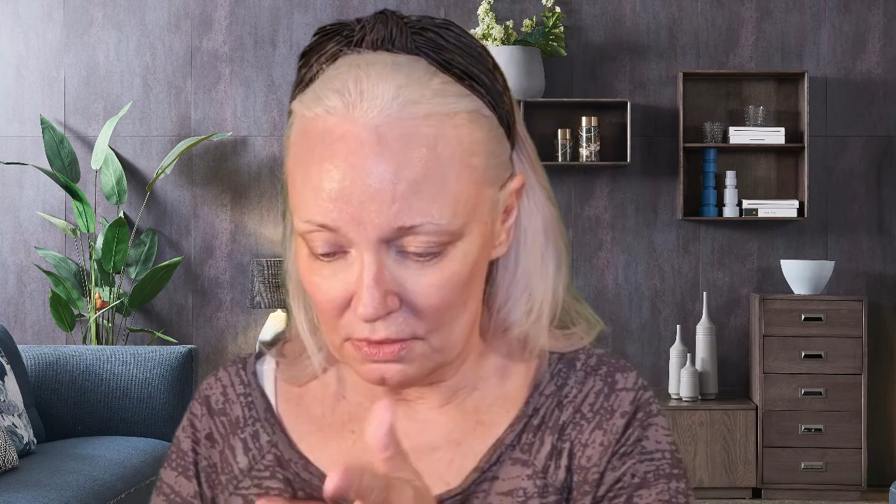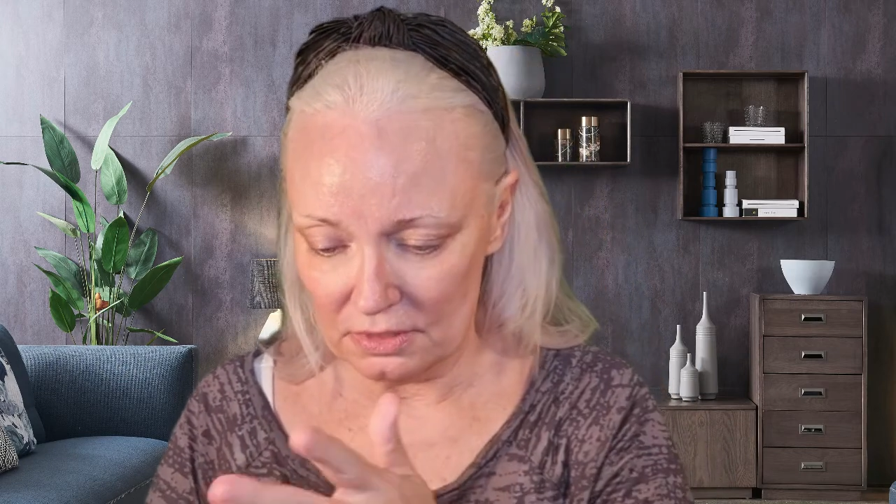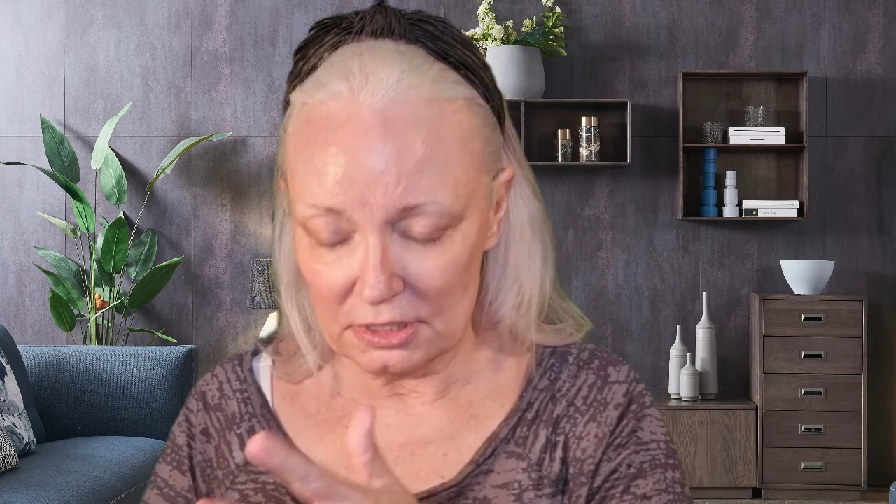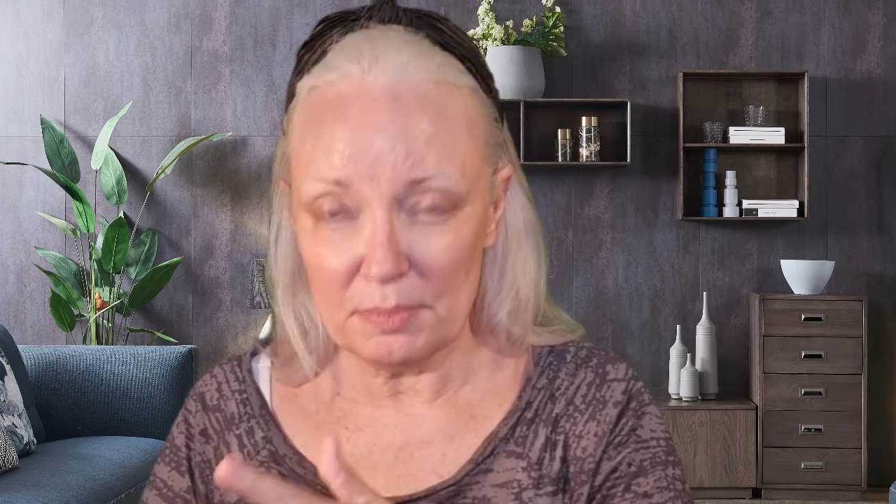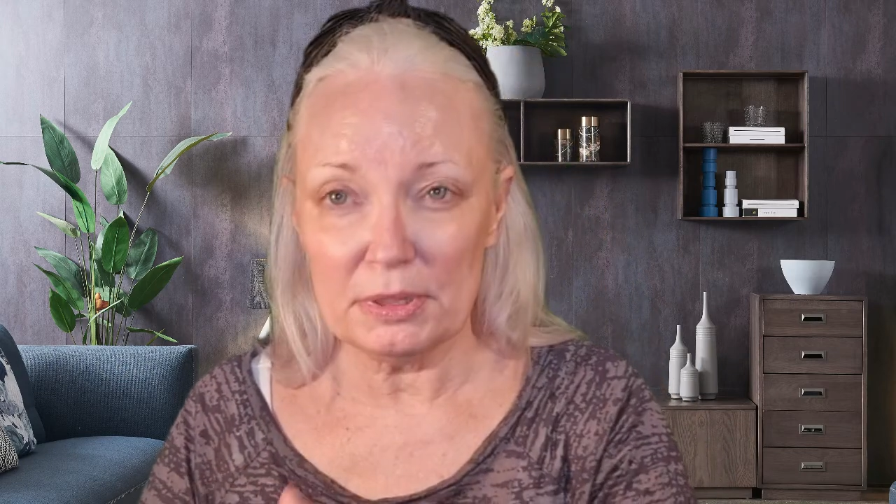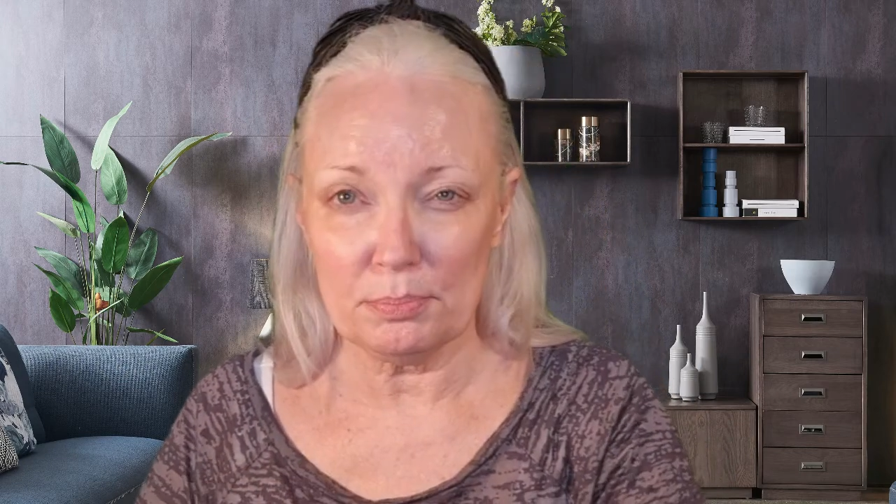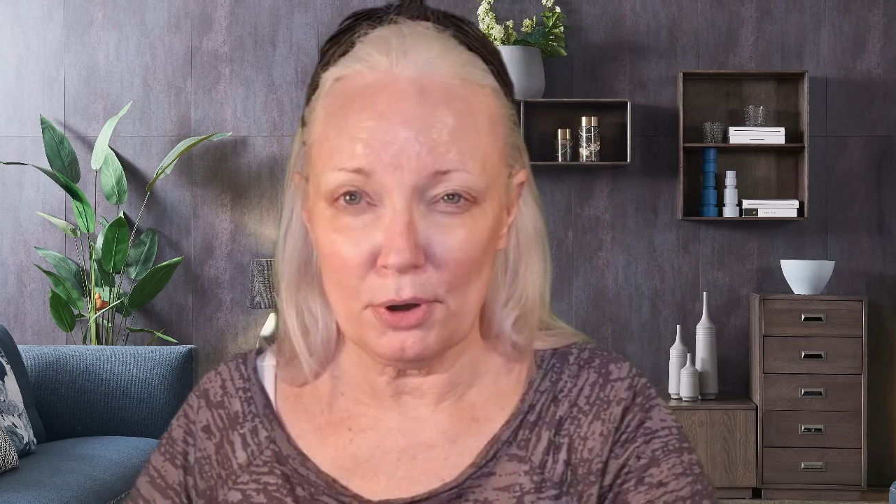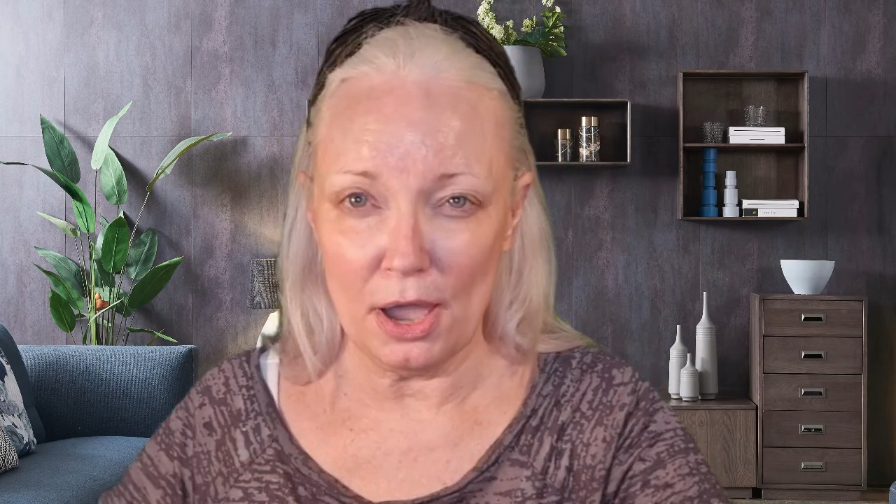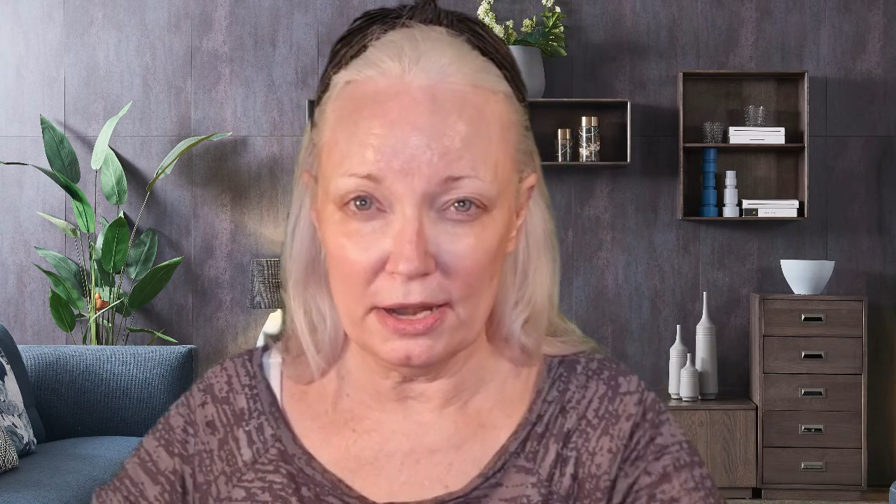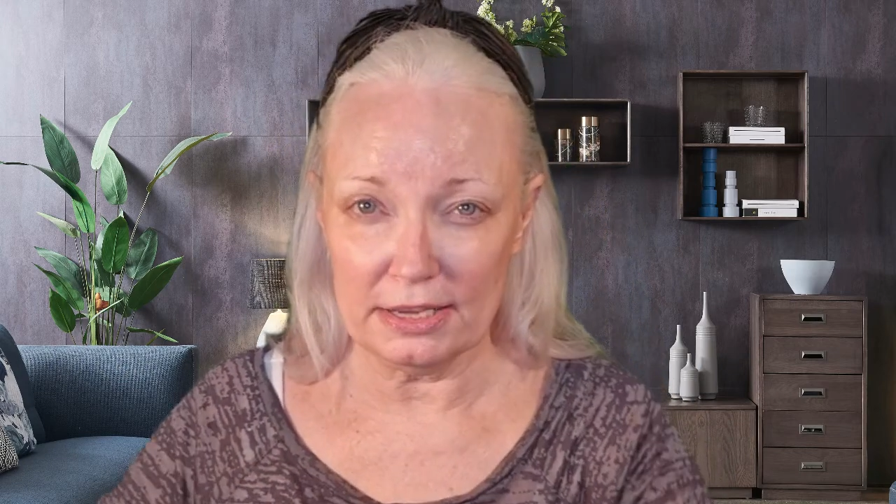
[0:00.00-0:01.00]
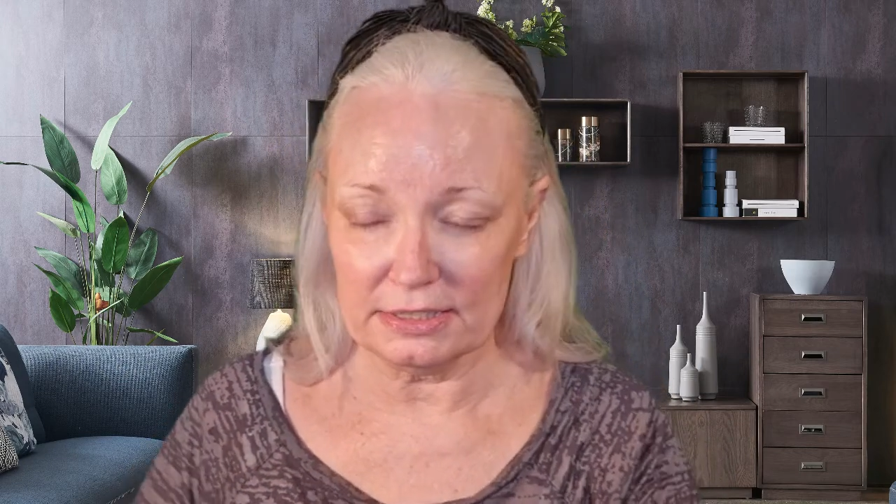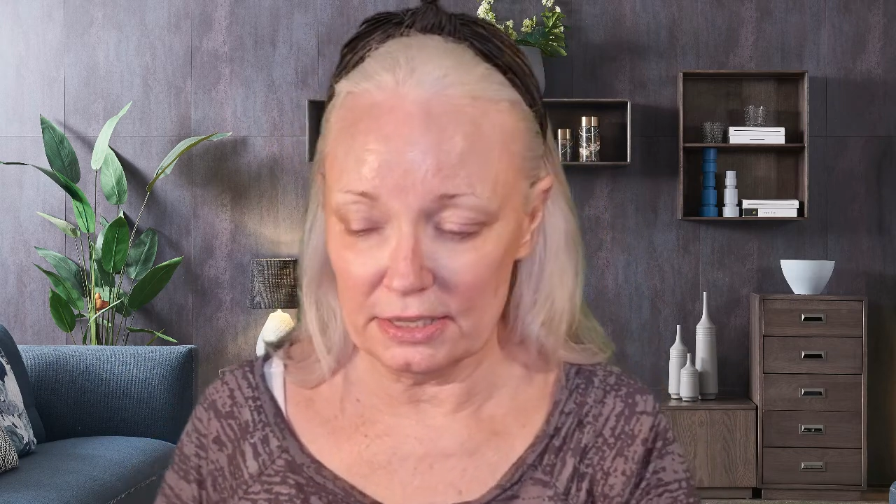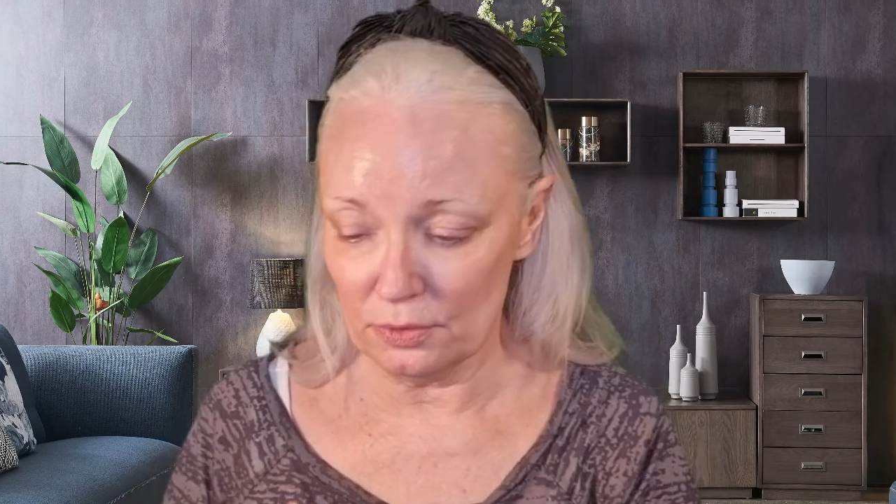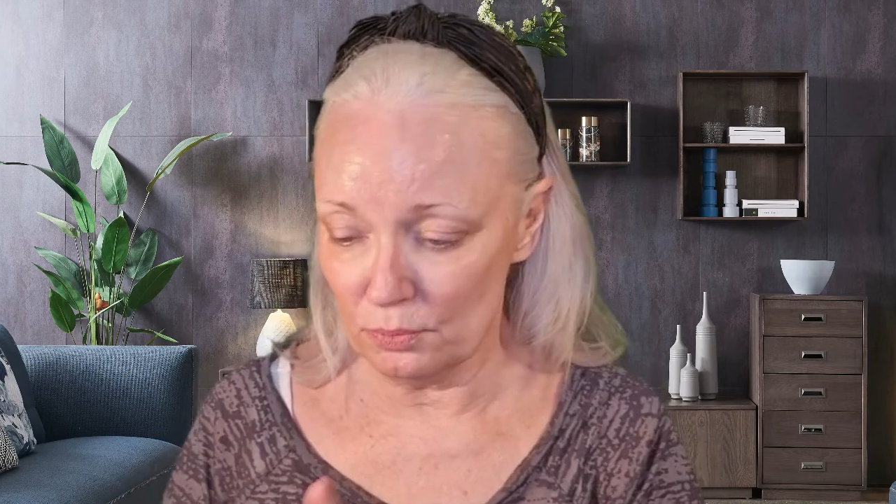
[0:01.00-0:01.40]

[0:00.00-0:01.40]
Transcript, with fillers: some of the products that